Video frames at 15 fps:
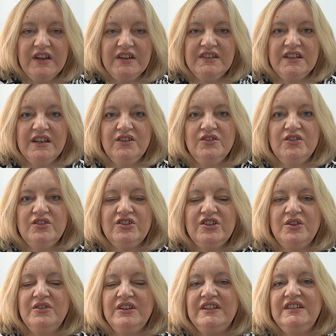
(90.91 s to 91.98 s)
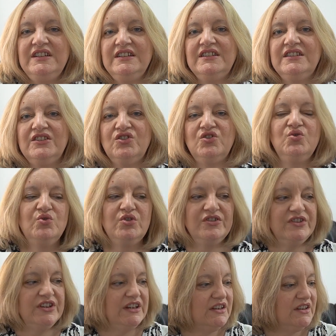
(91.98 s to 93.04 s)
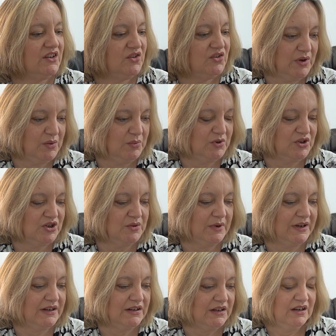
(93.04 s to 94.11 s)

So this is the sort of thing that we were doing.